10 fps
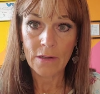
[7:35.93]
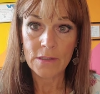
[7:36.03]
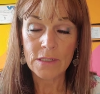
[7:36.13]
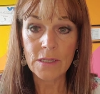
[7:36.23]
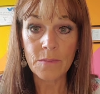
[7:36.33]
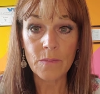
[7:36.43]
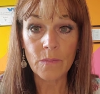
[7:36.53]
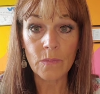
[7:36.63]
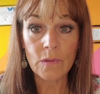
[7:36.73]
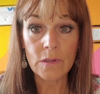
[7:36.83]

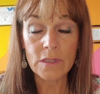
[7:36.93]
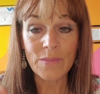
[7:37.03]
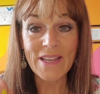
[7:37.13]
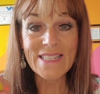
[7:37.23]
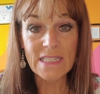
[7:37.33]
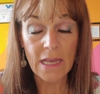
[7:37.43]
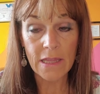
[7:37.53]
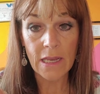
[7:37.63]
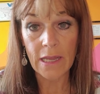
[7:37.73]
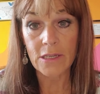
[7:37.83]
some insight
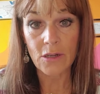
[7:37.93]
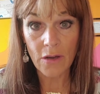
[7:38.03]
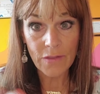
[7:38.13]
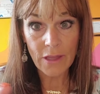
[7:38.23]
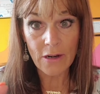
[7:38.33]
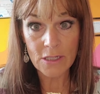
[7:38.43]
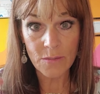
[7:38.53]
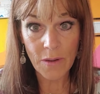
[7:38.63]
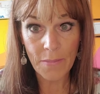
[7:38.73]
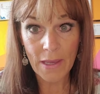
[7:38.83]
that I took off the internet, so
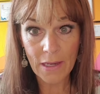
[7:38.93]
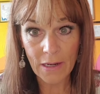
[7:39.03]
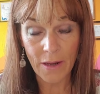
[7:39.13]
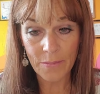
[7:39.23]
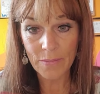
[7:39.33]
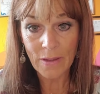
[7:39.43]
I'm not making it up.